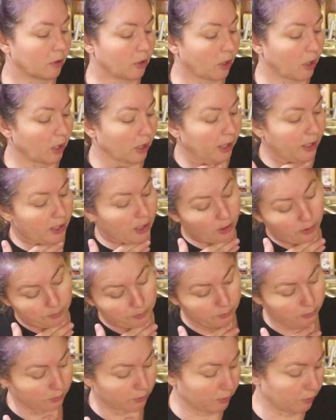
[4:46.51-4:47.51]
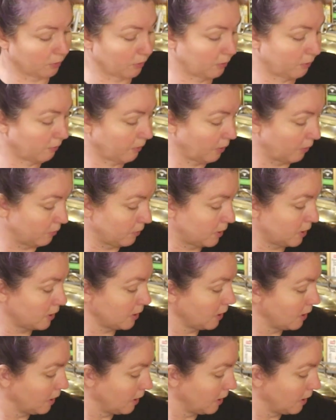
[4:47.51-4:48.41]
Garlic helps with sore throats.